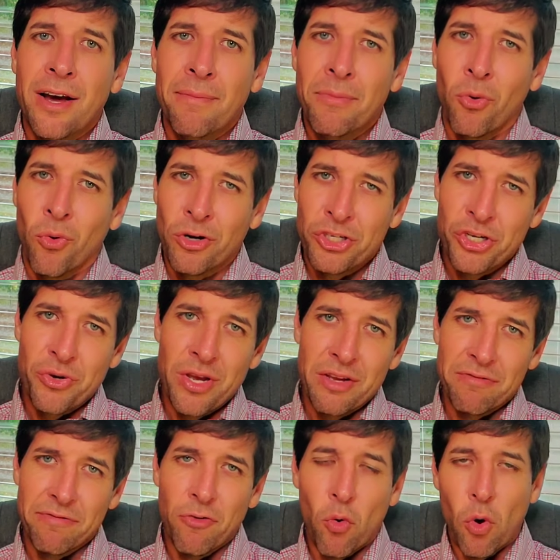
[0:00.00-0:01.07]
but once you hit
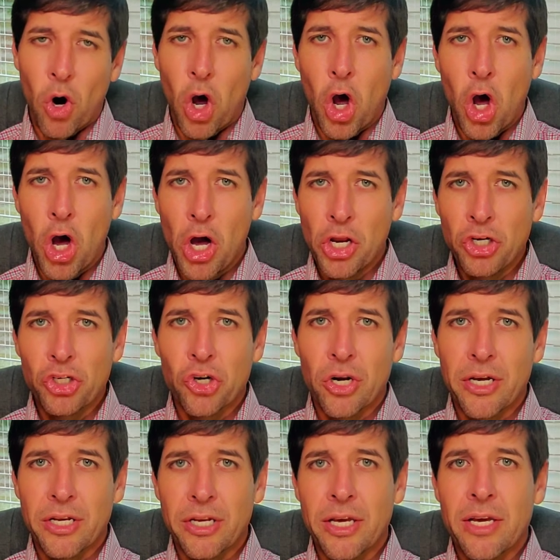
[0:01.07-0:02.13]

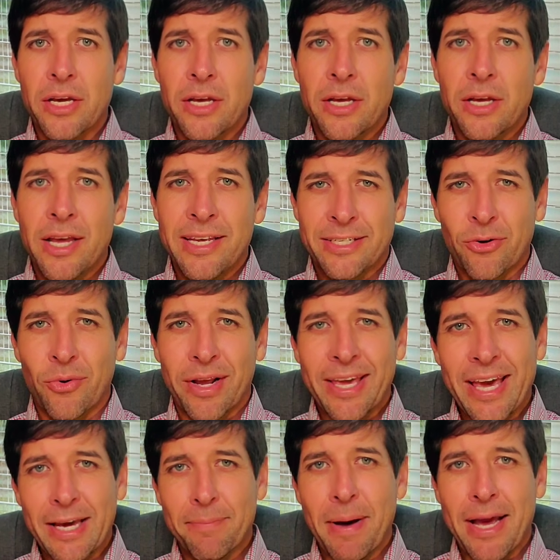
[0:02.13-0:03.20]
400, it's going to
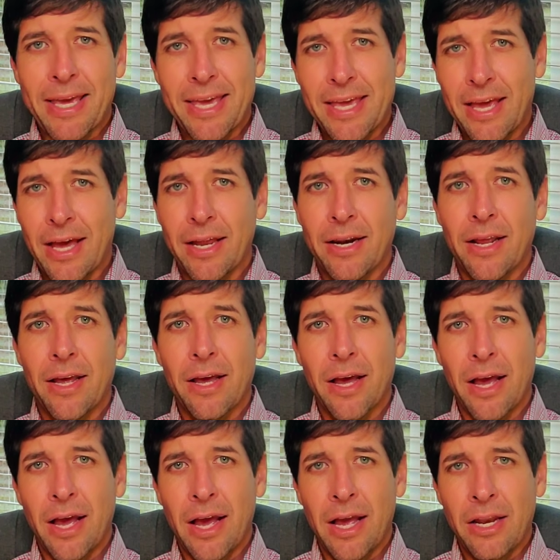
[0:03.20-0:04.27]
kick back in.
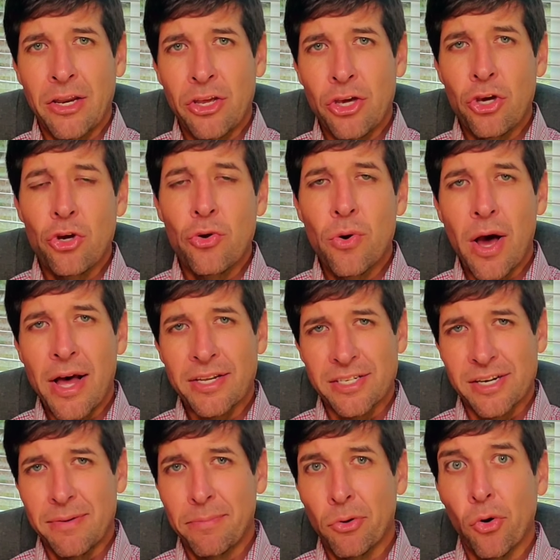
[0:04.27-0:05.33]
And you as an
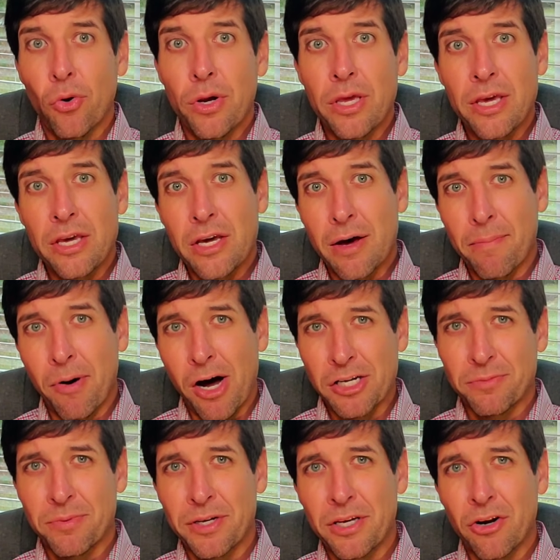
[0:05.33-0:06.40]
employee and
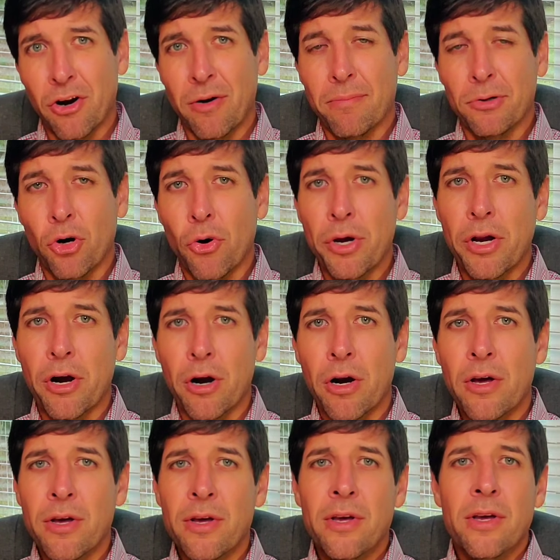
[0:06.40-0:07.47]
possibly your
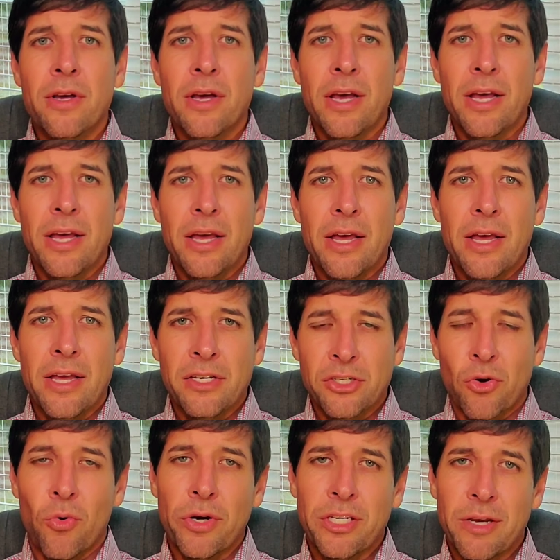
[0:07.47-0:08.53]
employer is
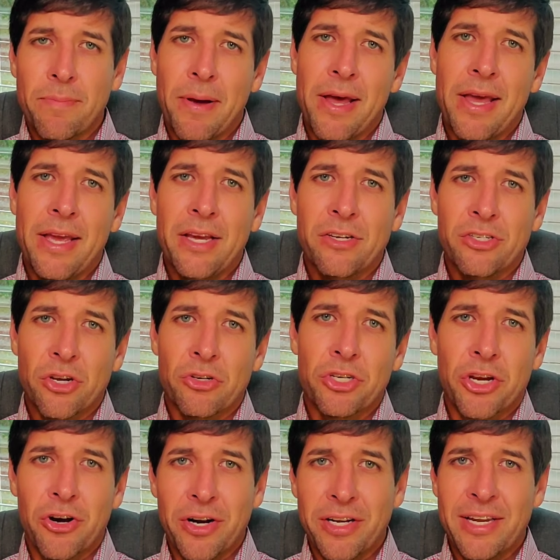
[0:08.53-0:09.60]
going to pay Social
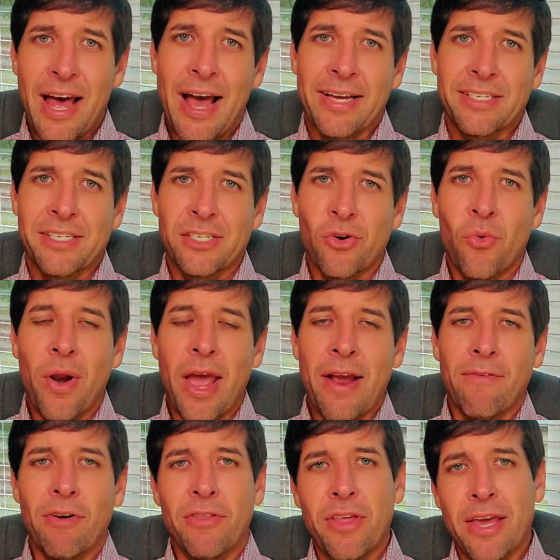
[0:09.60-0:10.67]
Security taxes on
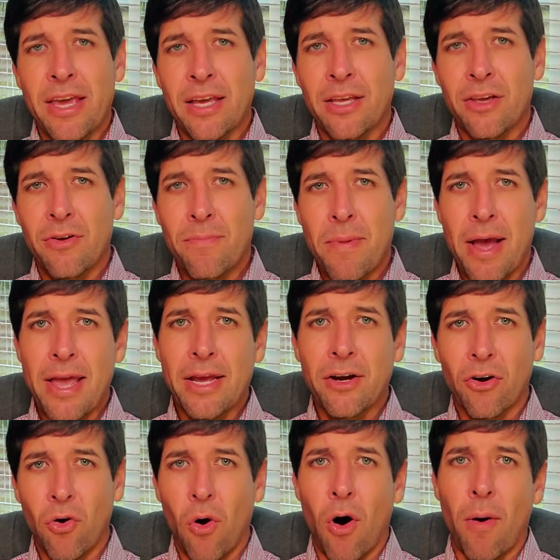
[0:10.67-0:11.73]
everything you make
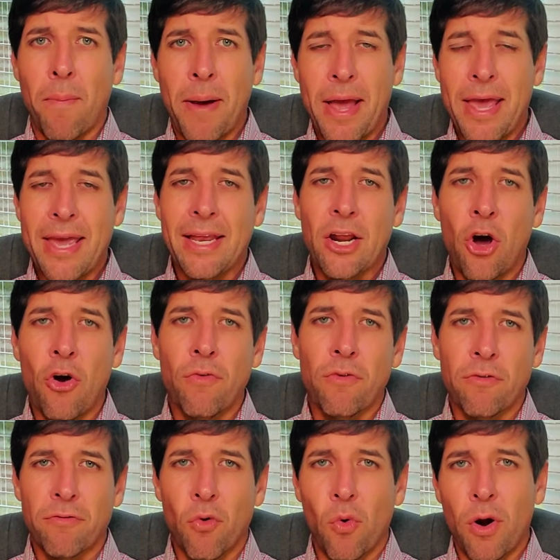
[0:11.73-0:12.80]
or are paid over
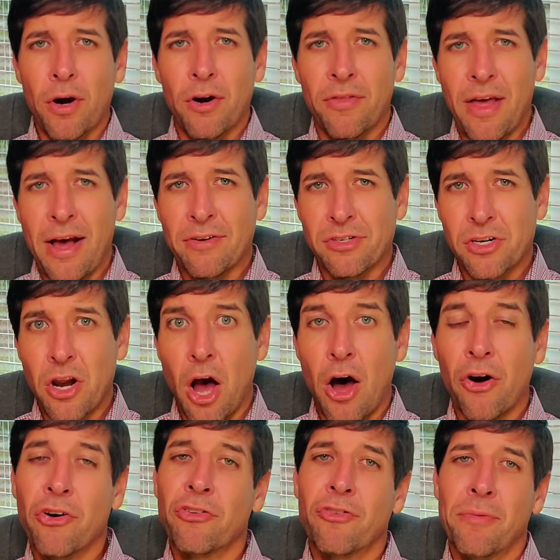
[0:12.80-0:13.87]

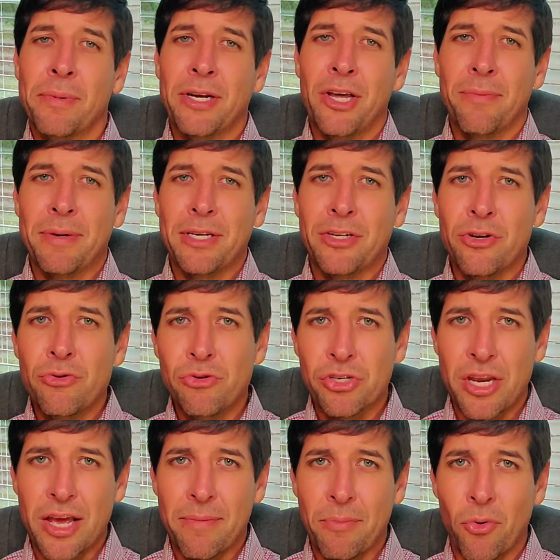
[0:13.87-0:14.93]
$400,000 from a W-2
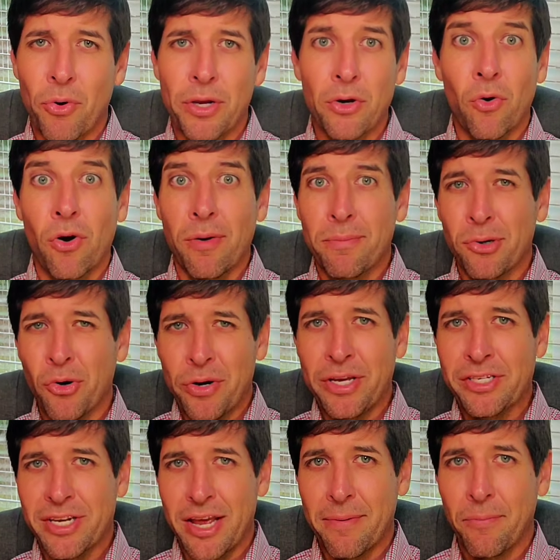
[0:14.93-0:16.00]
standpoint or an employee
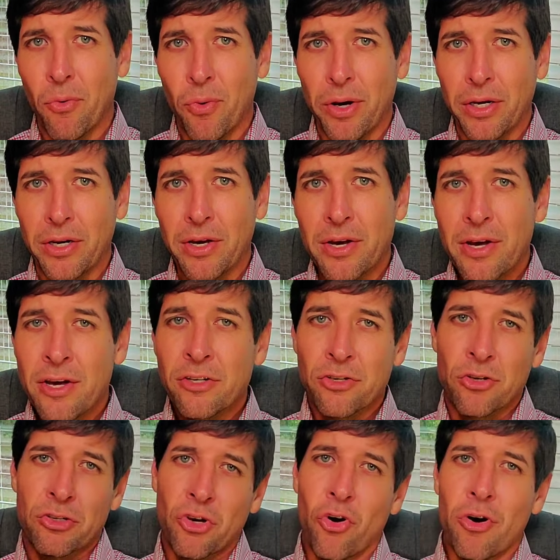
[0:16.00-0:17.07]
standpoint. So
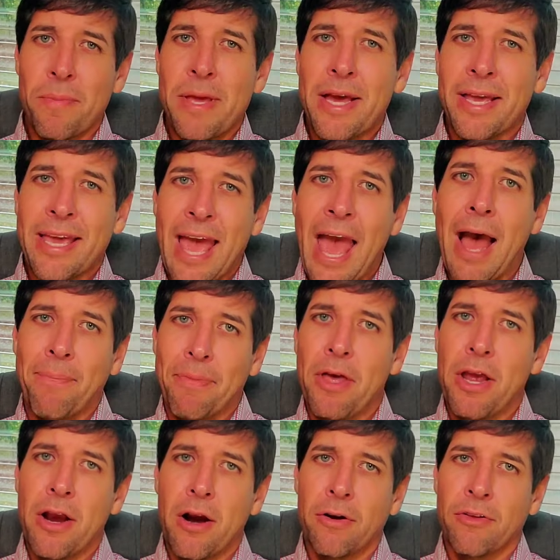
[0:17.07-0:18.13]
there's going to be a gap
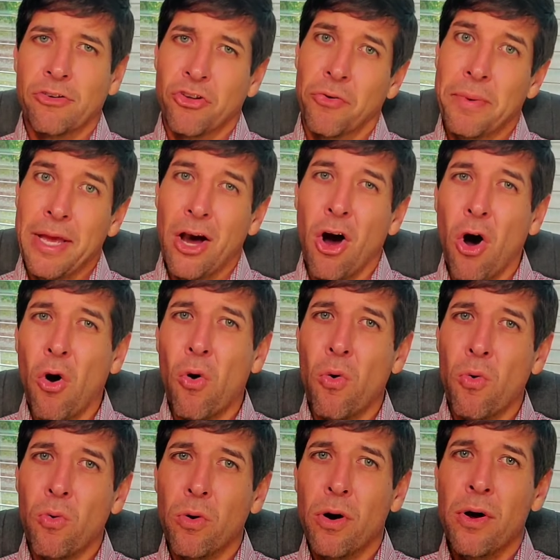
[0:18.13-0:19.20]
there. There's going to be a
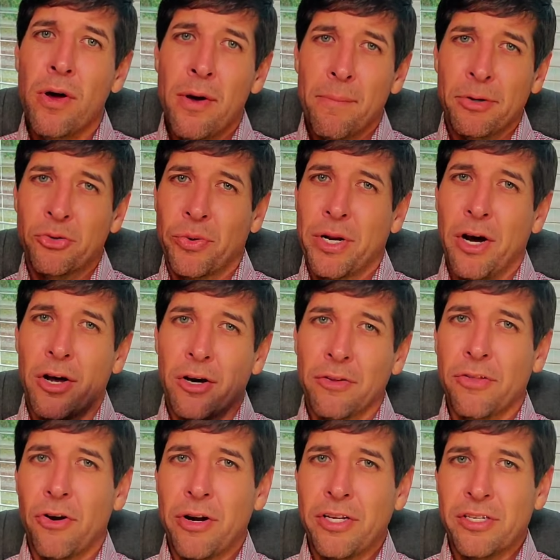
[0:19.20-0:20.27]
hole between
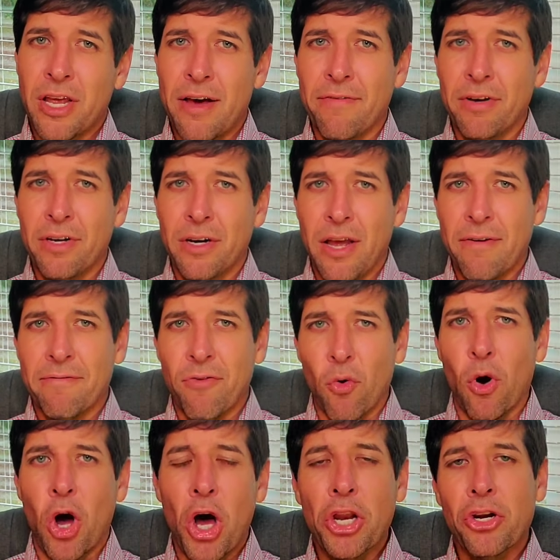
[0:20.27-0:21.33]
137 and
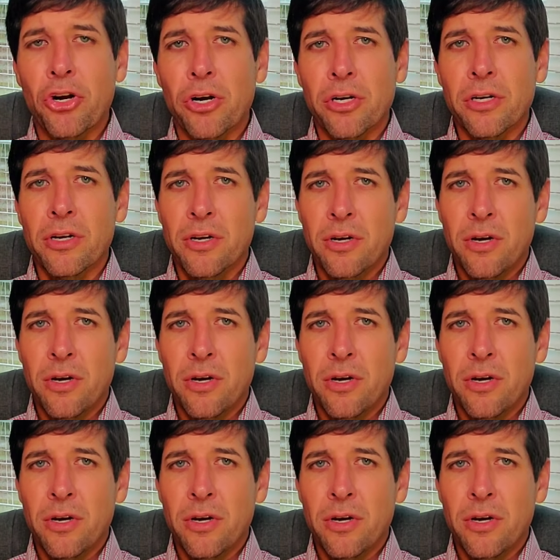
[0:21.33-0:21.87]
400